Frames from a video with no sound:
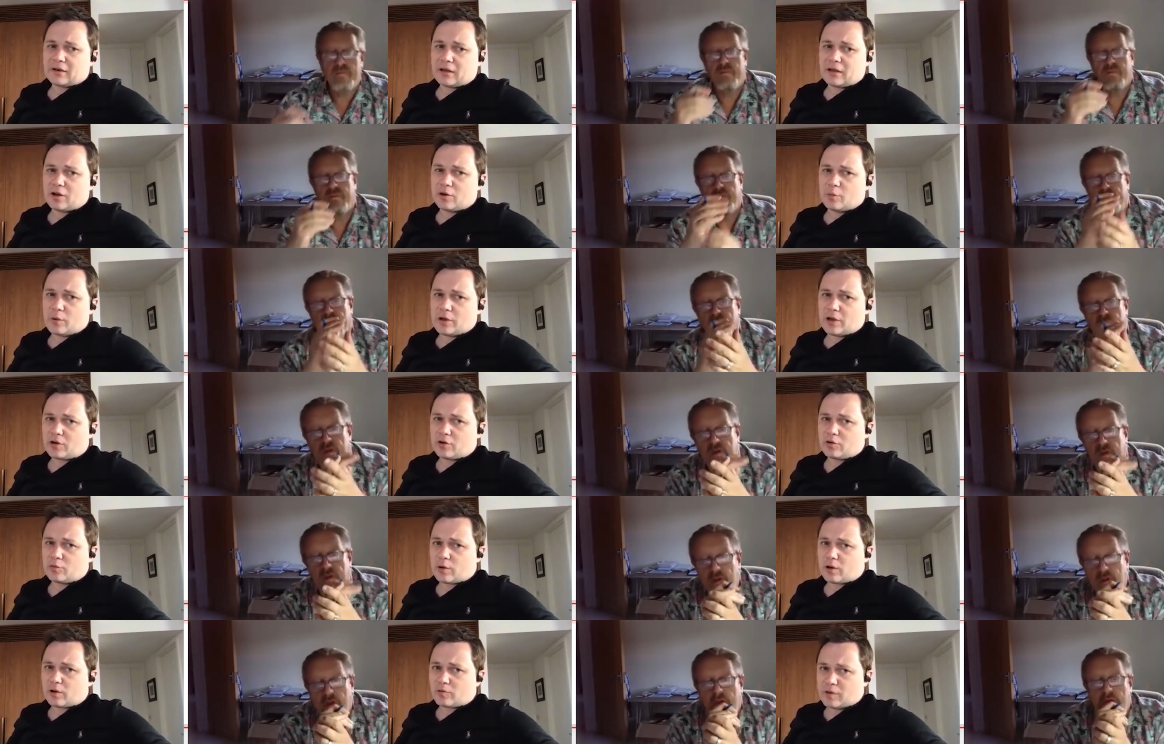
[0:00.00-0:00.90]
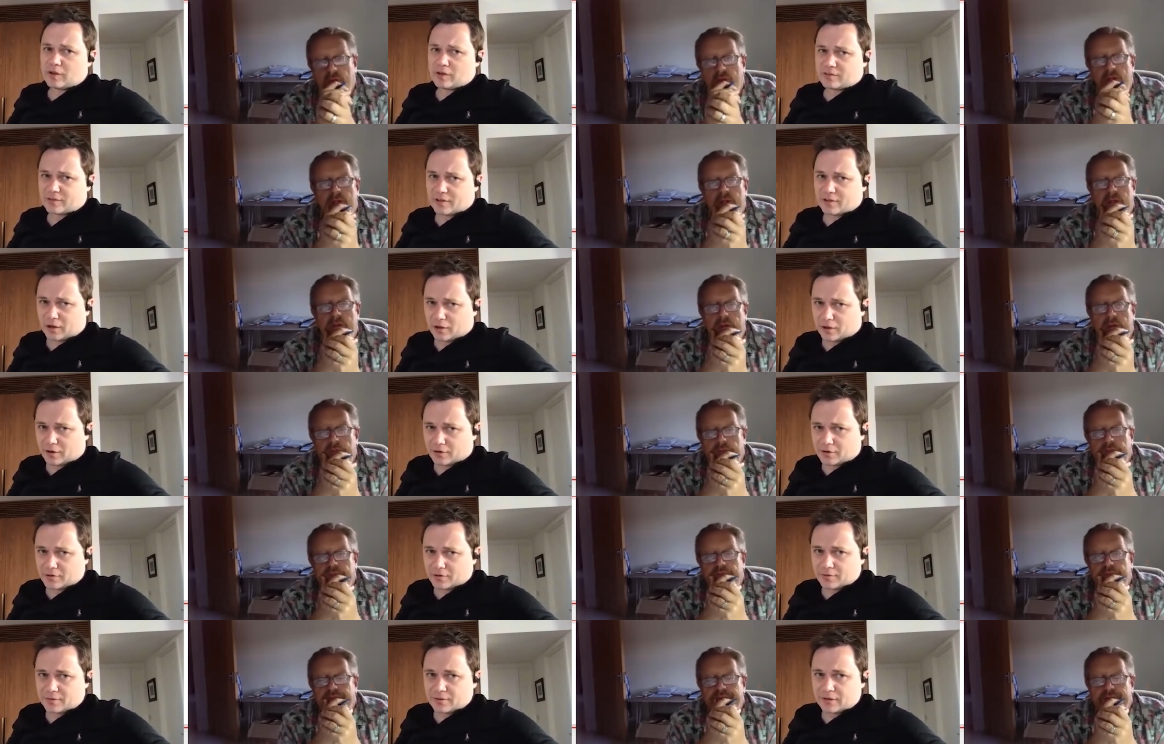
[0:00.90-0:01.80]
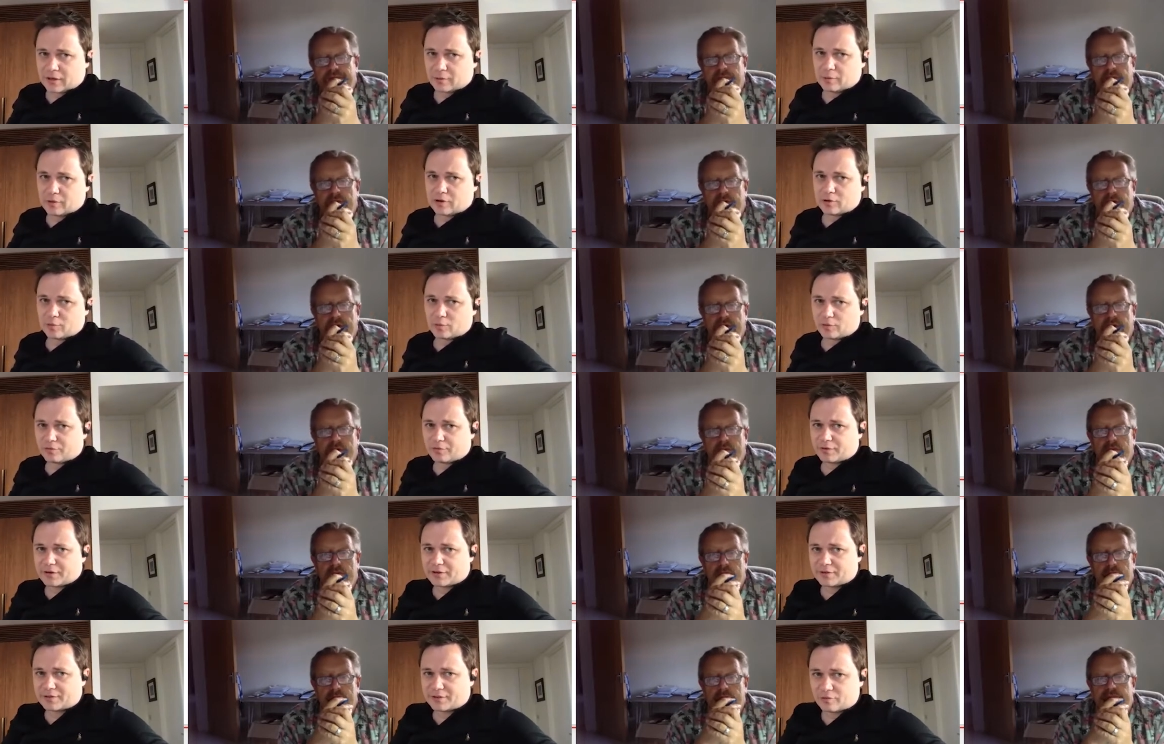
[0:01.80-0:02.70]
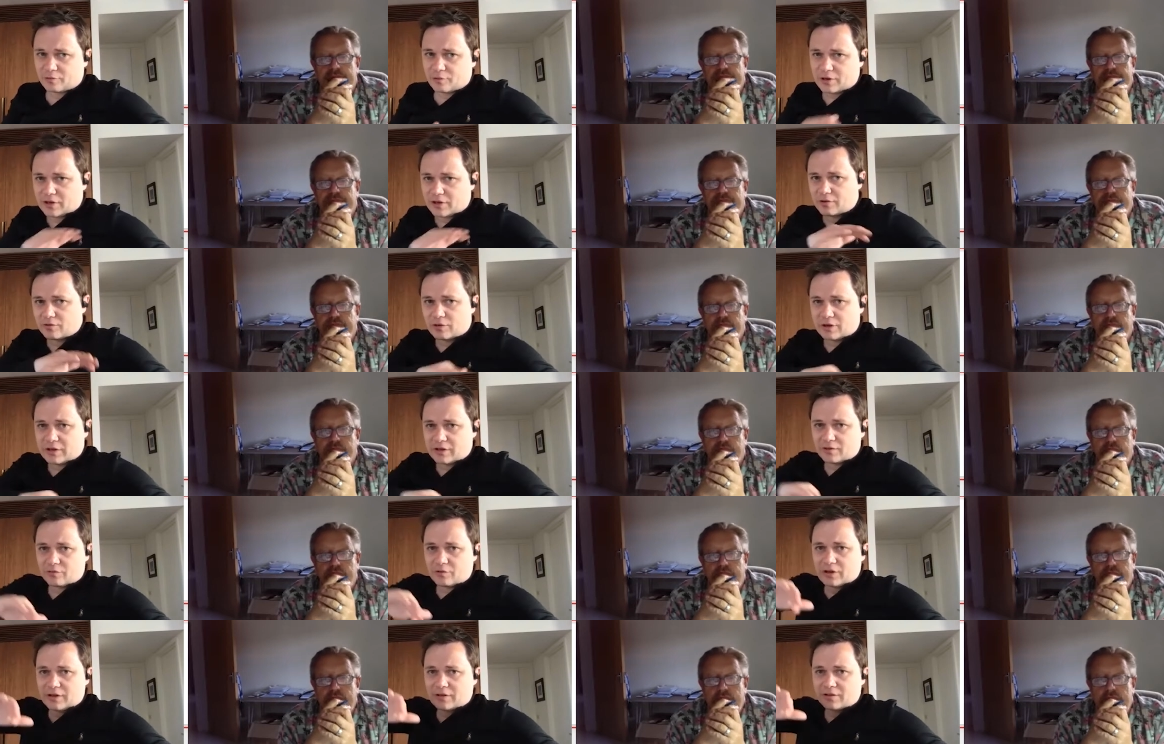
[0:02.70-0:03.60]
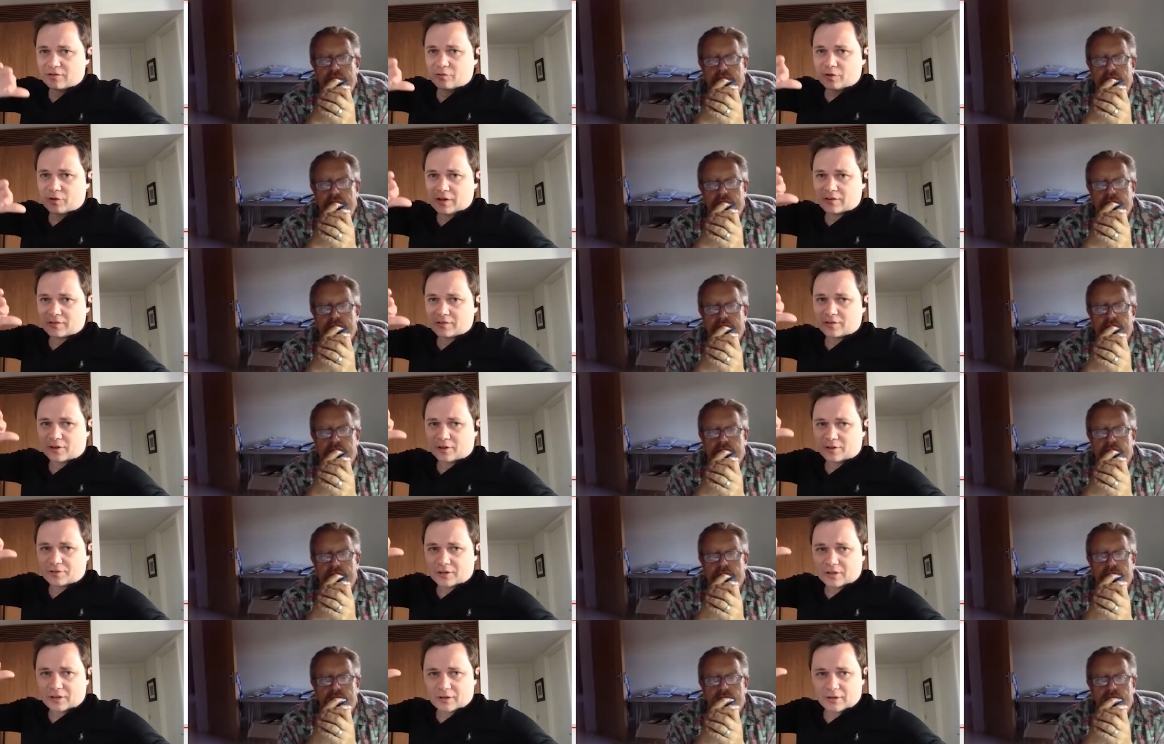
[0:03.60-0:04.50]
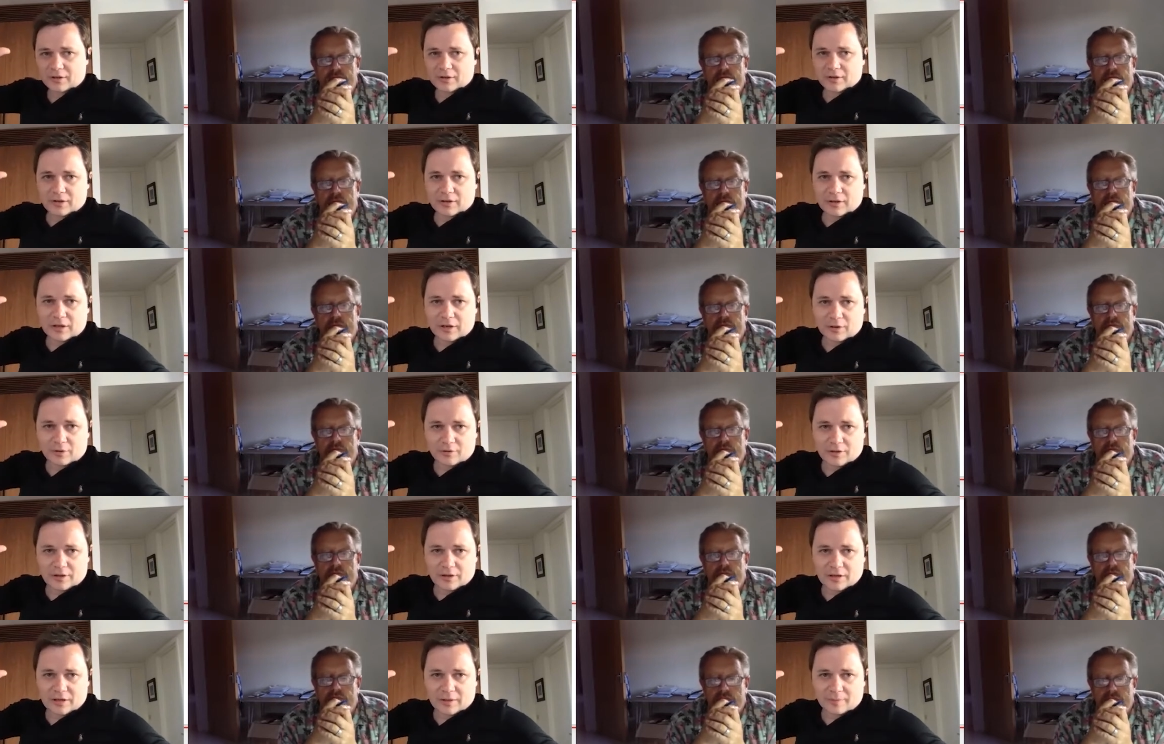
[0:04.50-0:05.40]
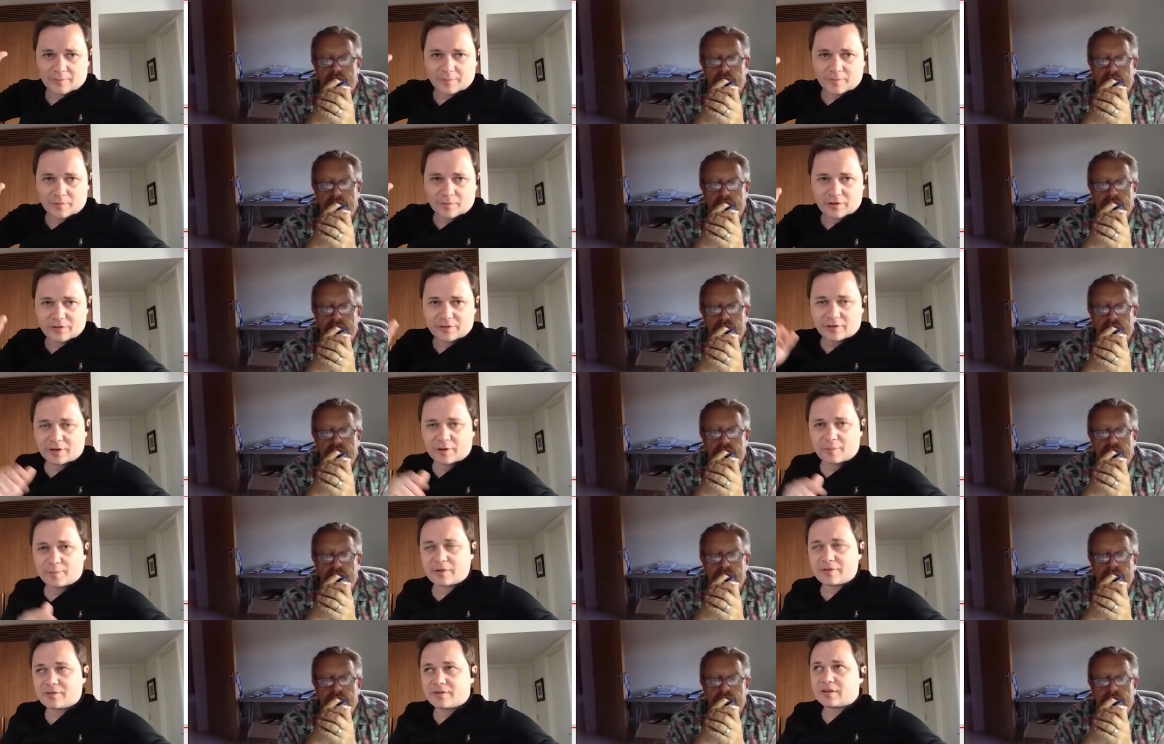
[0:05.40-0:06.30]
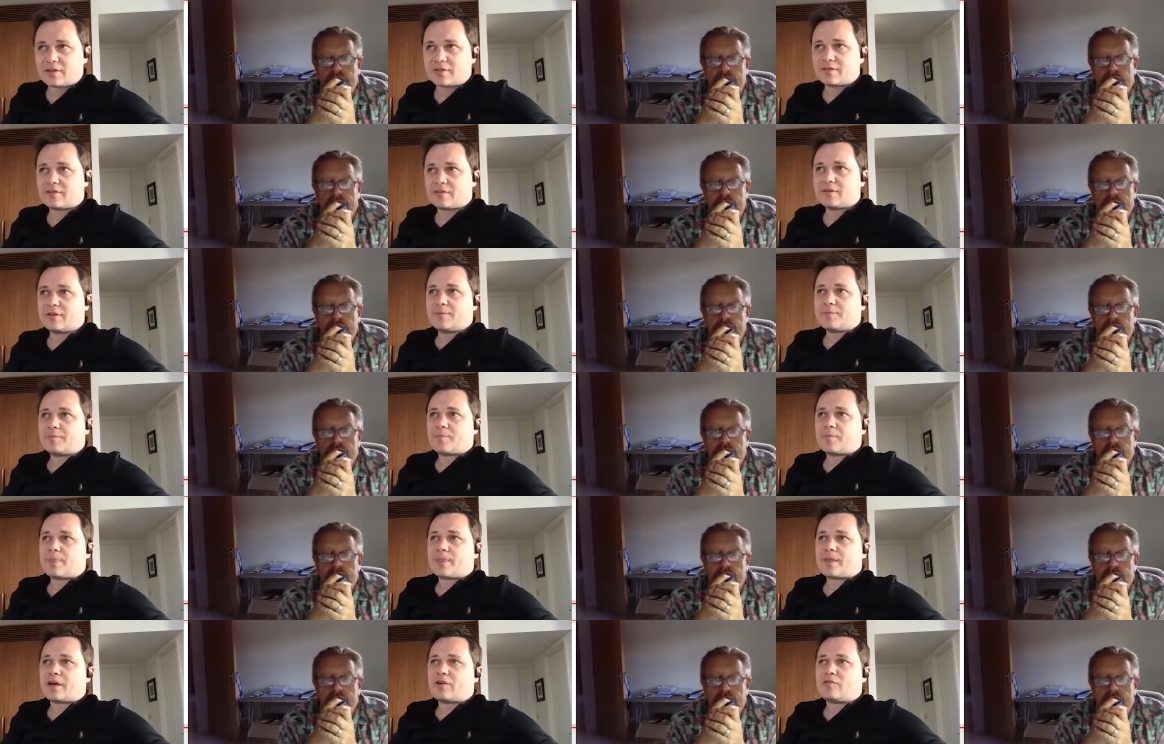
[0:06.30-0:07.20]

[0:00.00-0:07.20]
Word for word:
Speaker 1: you know, we could well restart, and we could well find ourselves restarting. You know, the restarting business and